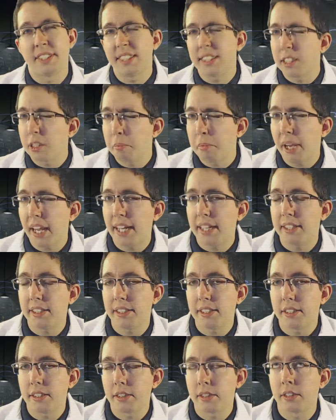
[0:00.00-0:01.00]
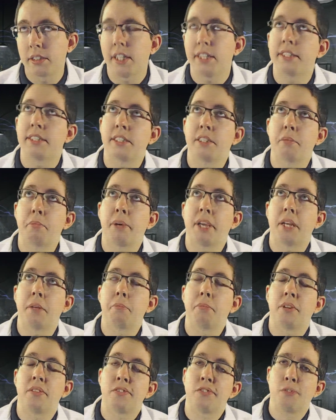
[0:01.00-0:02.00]
Dissipate, or not
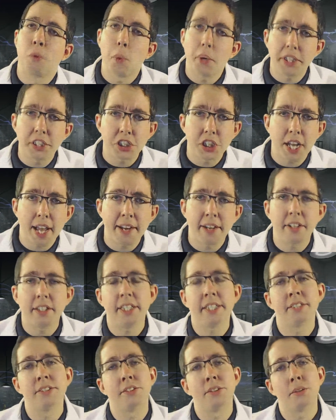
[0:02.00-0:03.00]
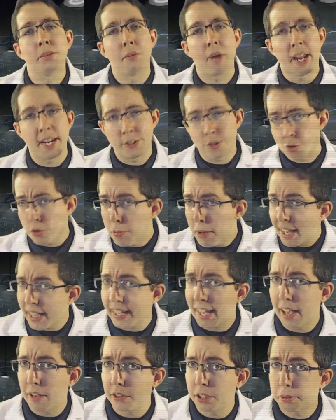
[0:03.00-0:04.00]
Dissipate, but Void Shatter into a
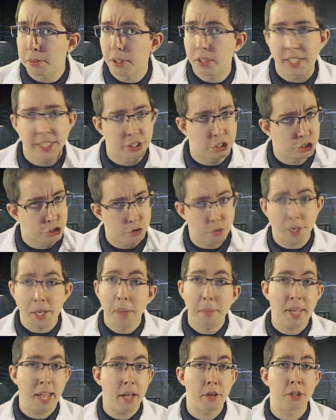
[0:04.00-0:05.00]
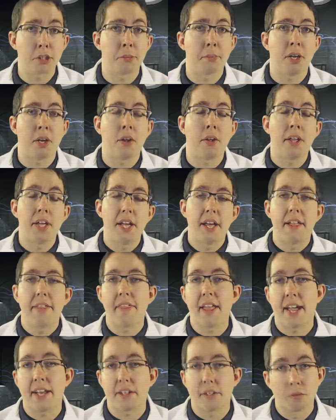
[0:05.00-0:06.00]
2-mana counterspell, like just straight up counterspell
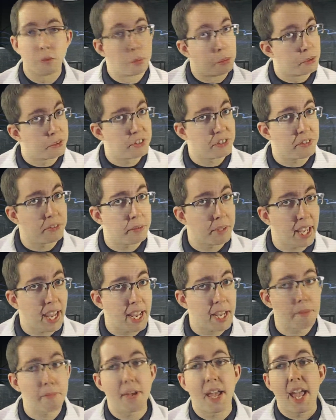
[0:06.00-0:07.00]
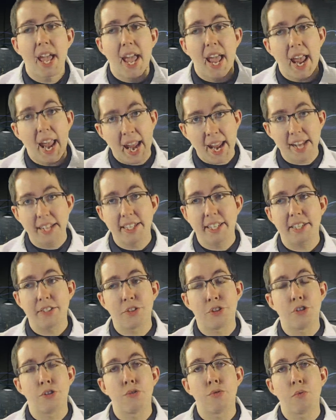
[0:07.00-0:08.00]
that removes it from the game and
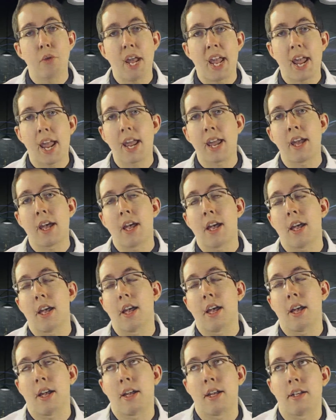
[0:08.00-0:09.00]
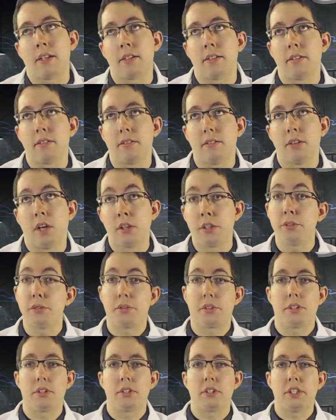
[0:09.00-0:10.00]
gets you a
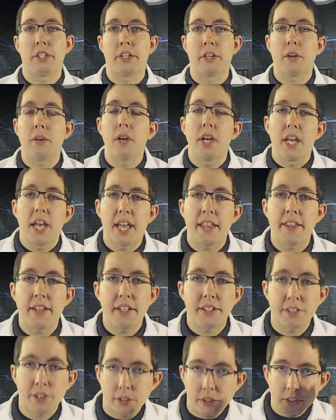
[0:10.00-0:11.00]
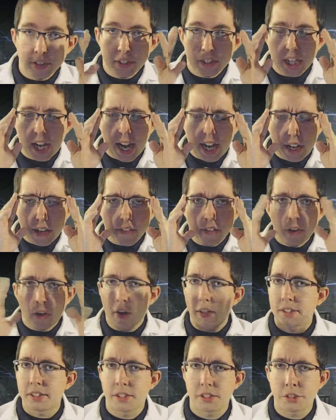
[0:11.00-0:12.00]
loot, And then it turns any other
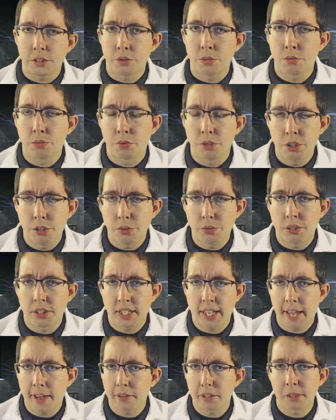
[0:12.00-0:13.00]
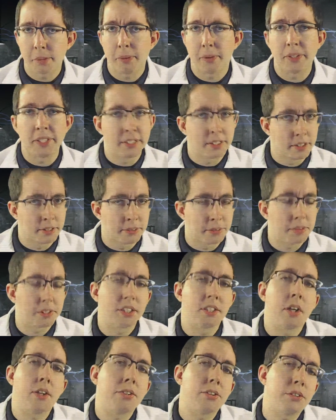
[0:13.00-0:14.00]
cards that you use to counterspell into
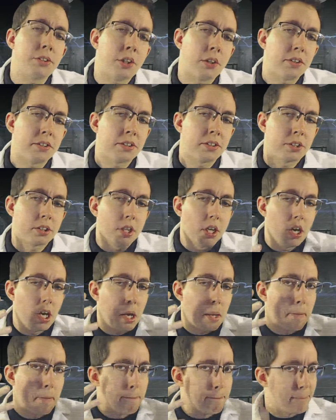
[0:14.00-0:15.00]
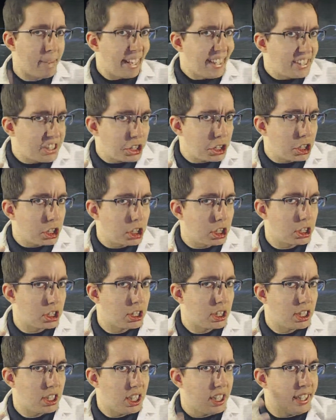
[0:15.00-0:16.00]
loots. It also turns mages
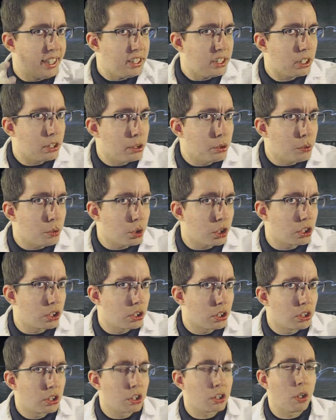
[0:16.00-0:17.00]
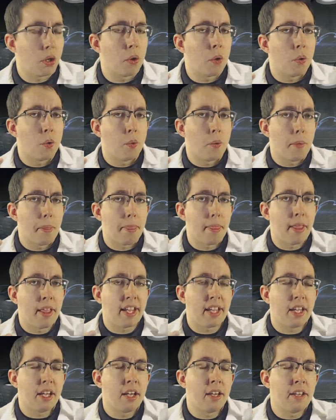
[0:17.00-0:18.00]
into loots. So,
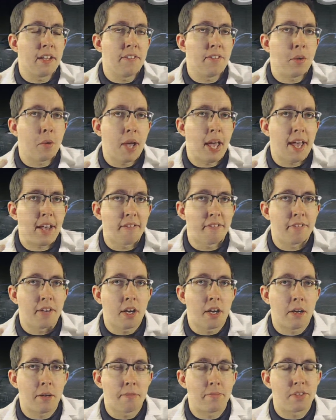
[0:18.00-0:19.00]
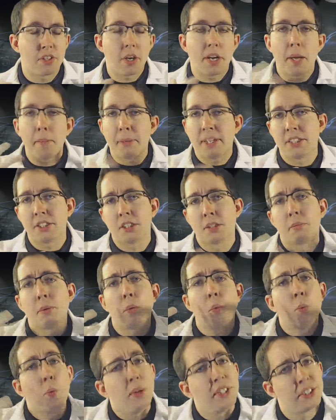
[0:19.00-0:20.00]
like, if you have, sorry, not mages,
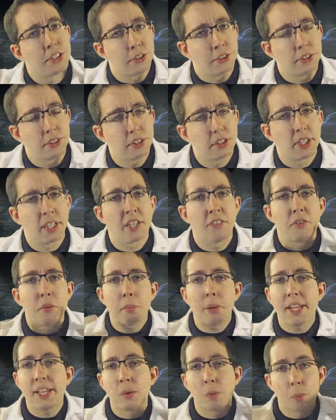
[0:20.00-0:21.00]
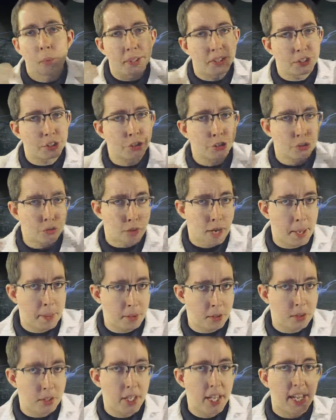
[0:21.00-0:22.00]
but wizards. Like, if you're playing Wizard
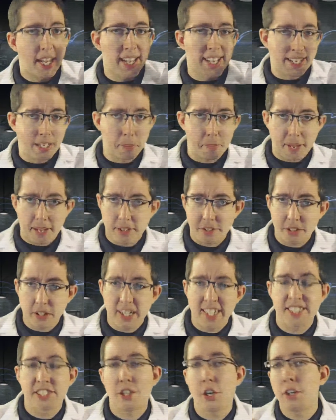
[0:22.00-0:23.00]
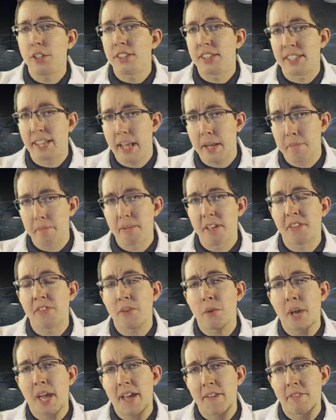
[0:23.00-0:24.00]
Tribal in Commander, it turns them,
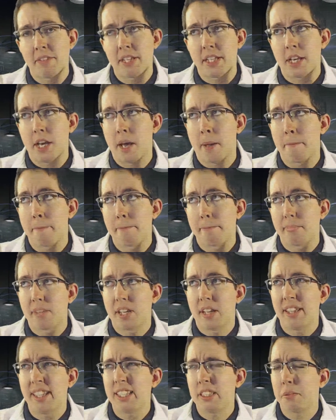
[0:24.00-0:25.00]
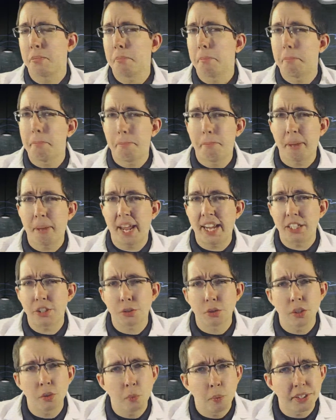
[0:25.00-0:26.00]
if you have the, I think it's
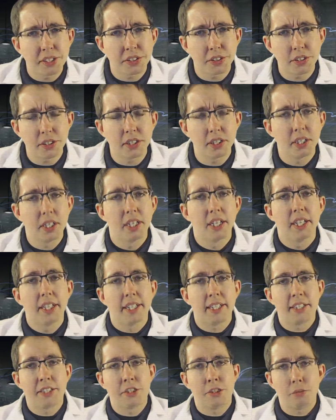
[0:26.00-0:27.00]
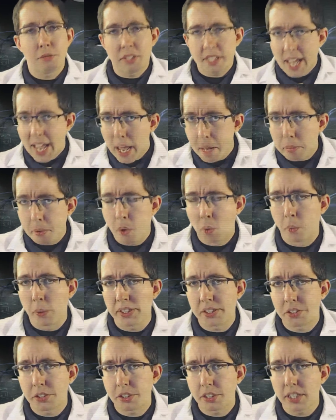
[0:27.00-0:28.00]
Patron Wizard, that lets you tap a
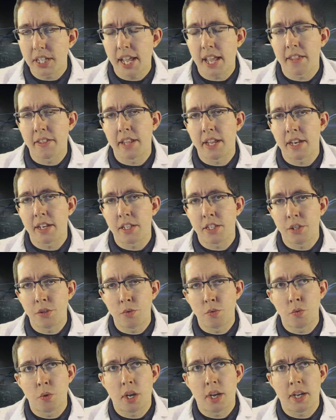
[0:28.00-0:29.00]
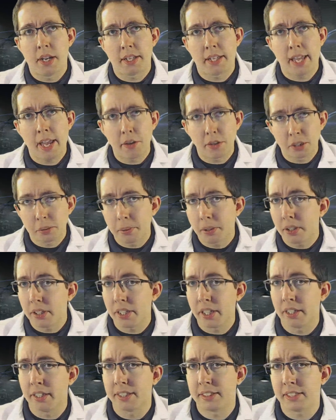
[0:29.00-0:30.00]
wizard and then you
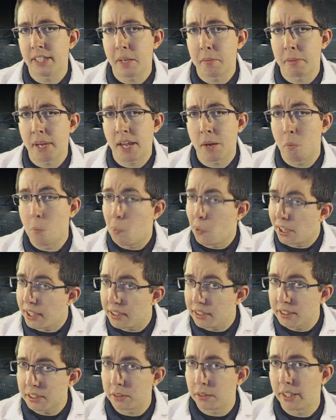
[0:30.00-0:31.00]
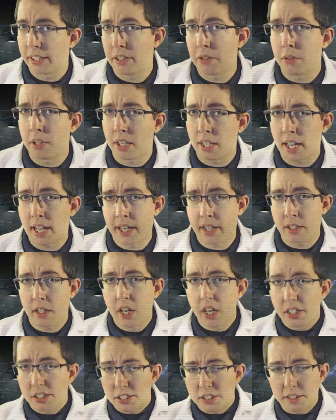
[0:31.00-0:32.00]
counterspell it unless they pay 1. So, like, you can kind of
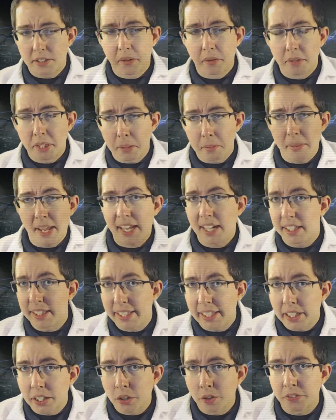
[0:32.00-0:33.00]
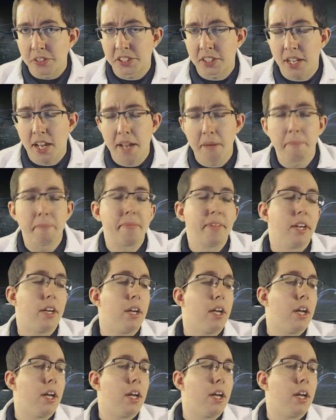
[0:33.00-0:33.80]
slowly mana leak it over time.